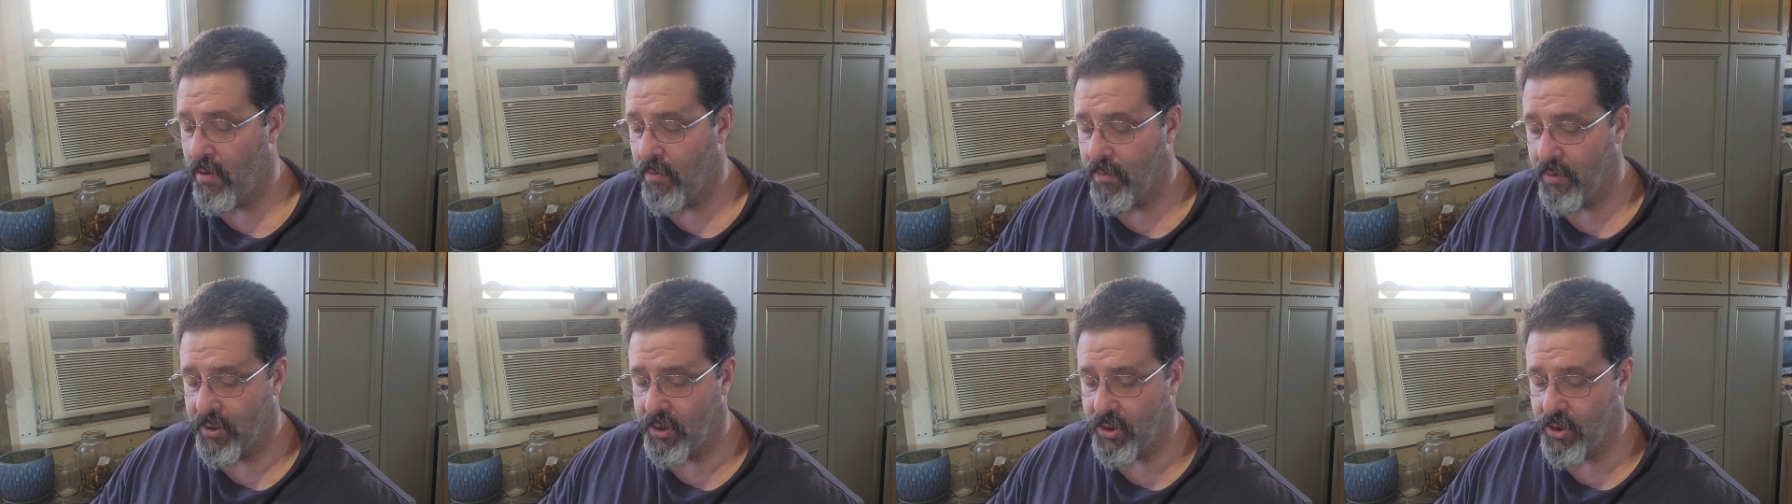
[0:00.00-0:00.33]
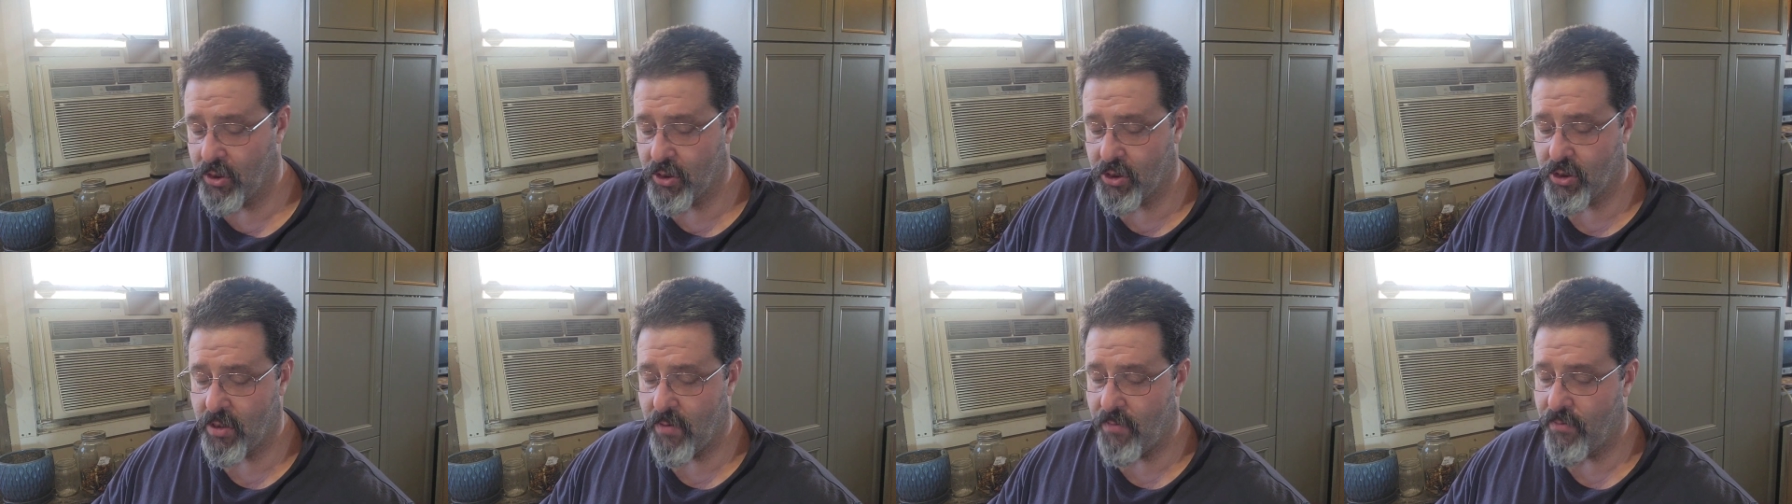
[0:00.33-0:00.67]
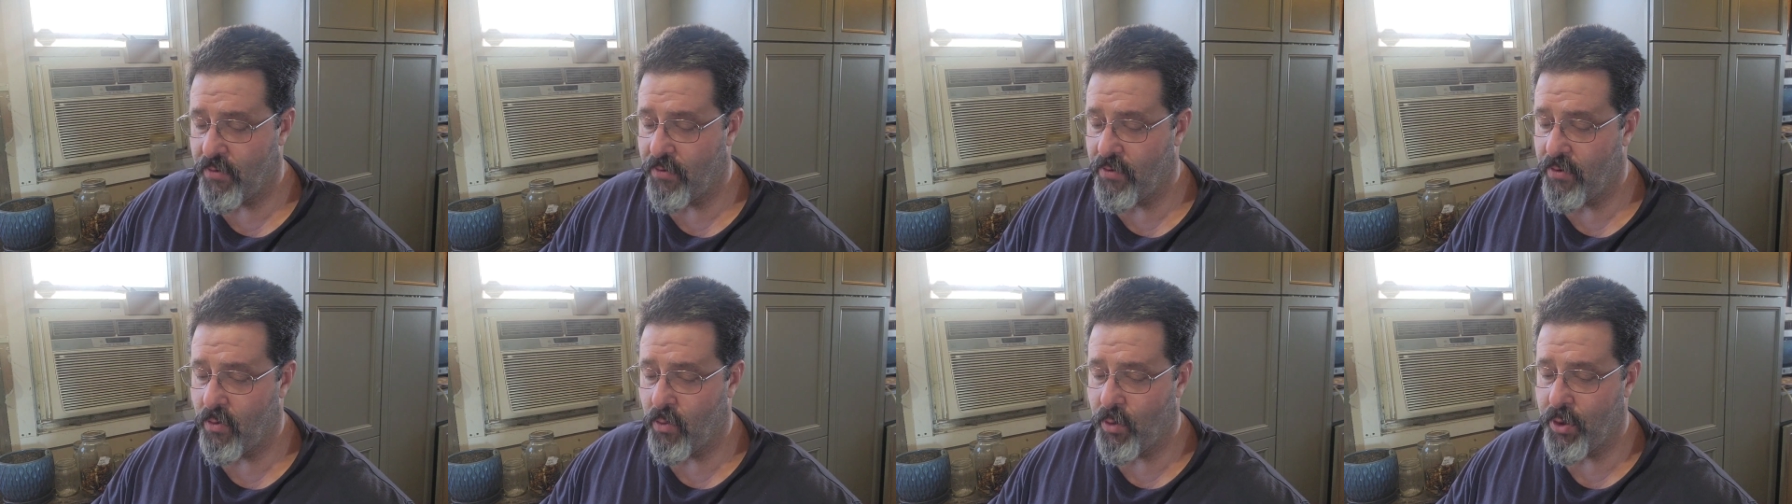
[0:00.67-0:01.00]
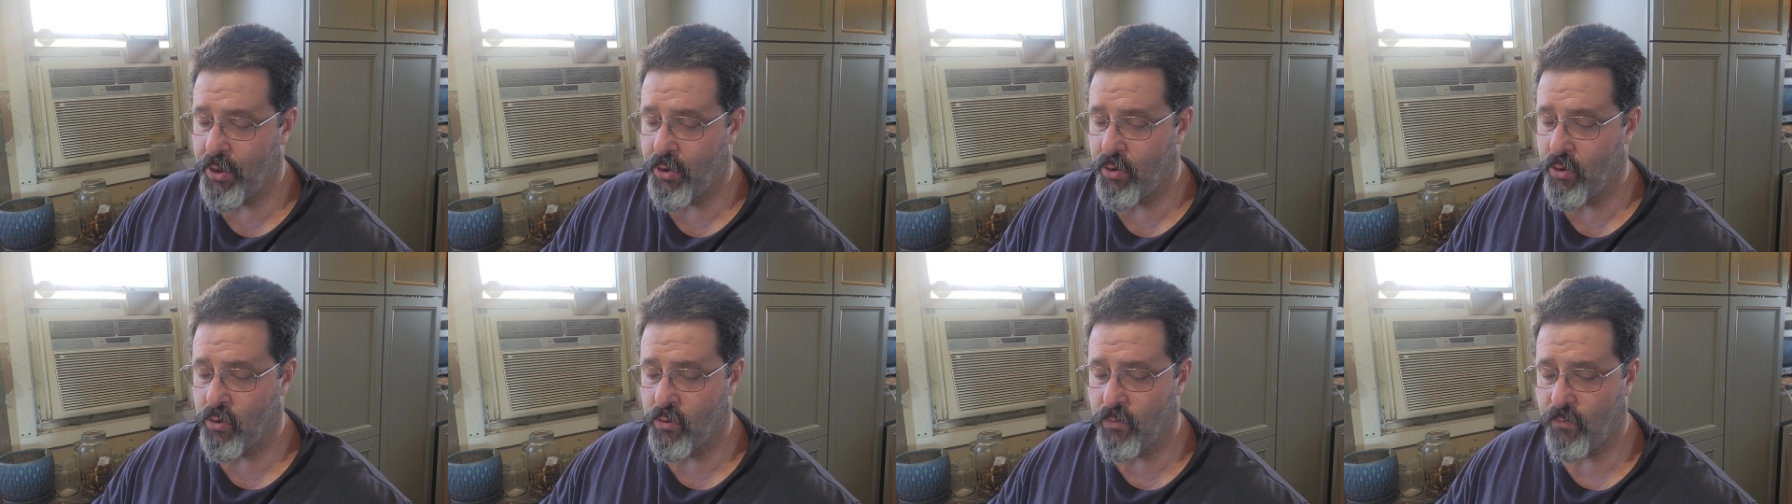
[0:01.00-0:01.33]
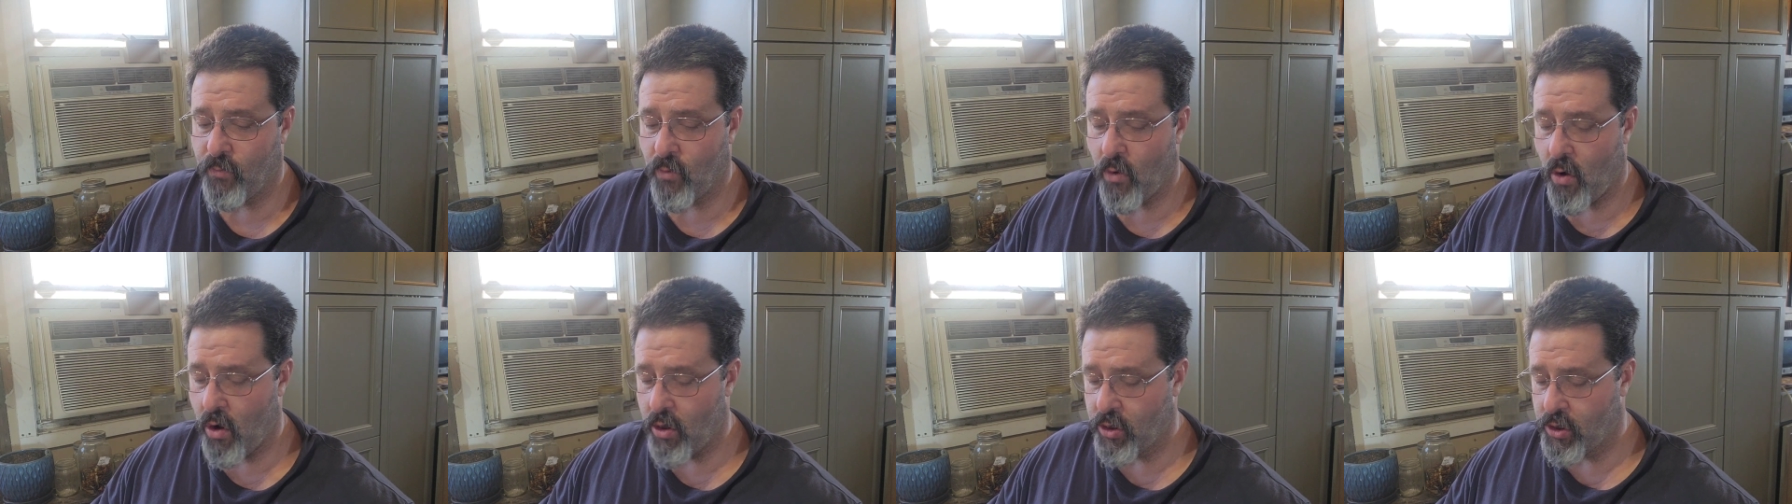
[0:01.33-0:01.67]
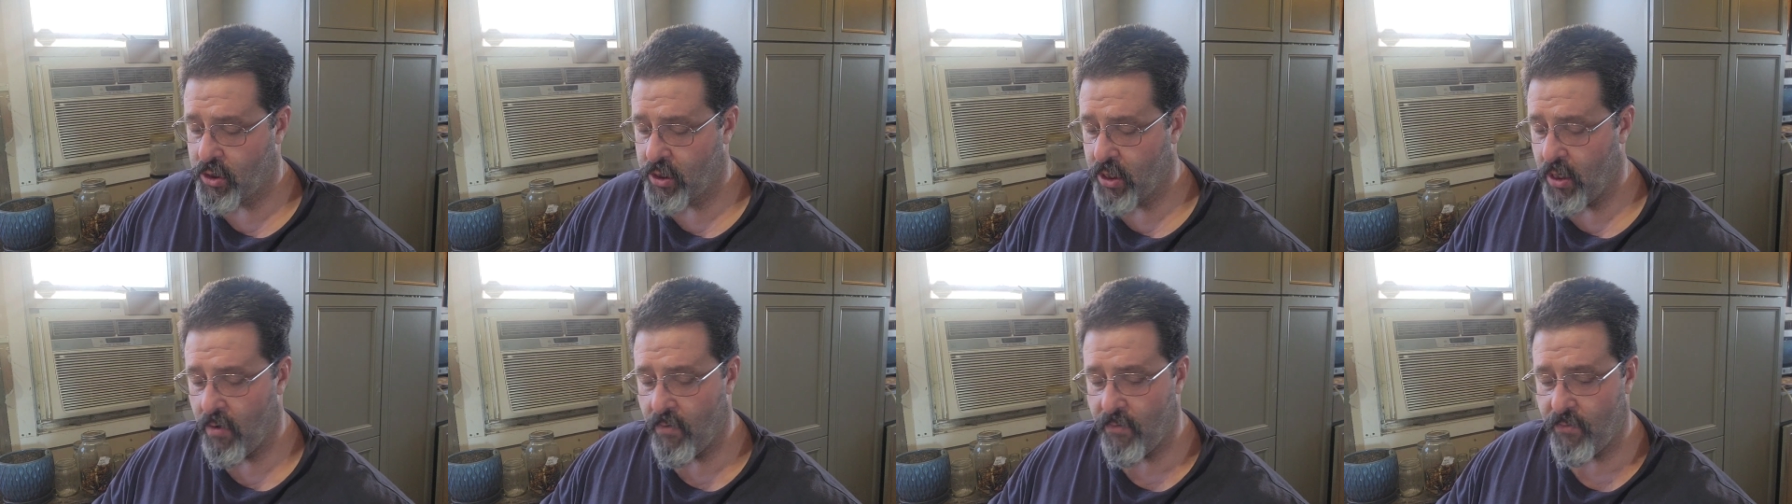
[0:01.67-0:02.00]
It's just something that we use for
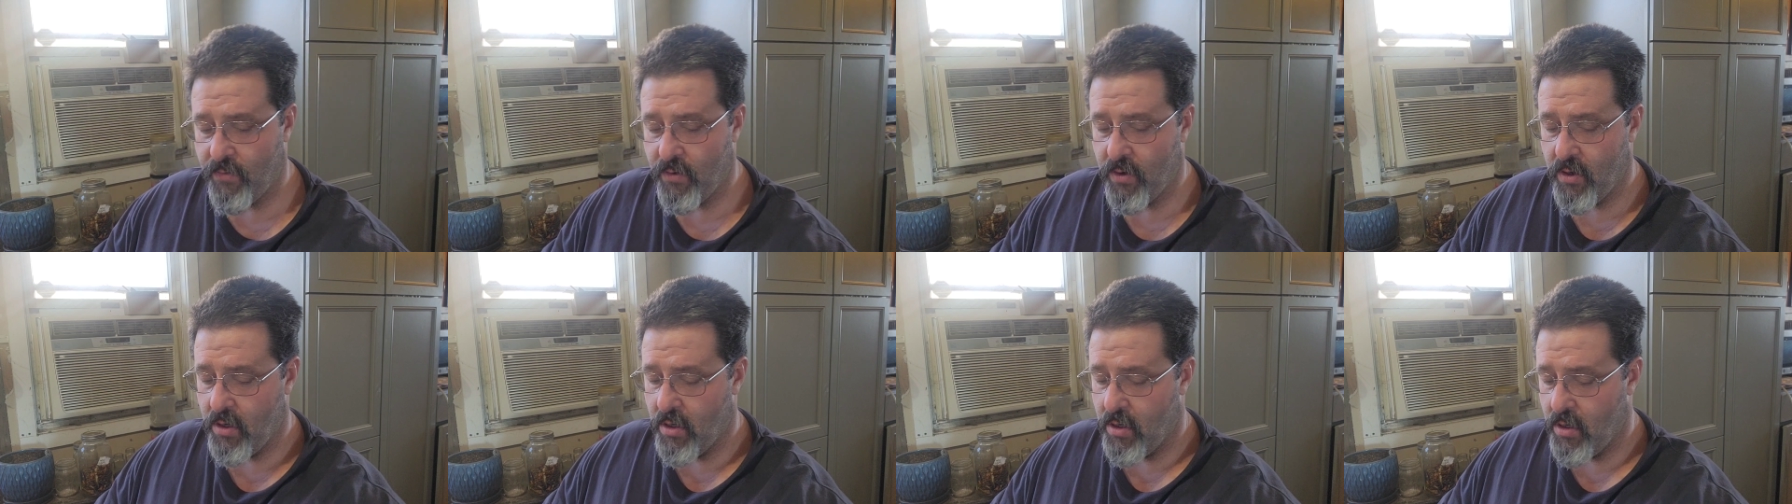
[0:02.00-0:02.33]
ourselves.